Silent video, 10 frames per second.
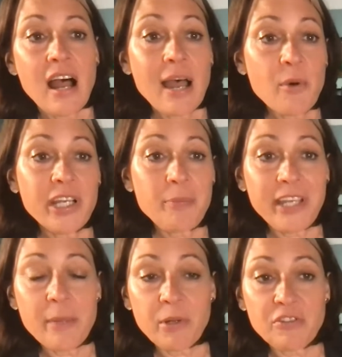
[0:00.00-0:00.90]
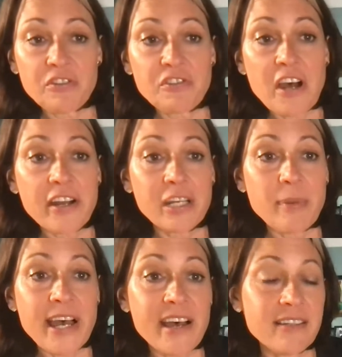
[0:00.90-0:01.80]
I want to be able to talk
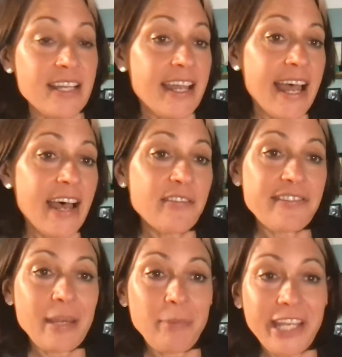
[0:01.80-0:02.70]
about how St.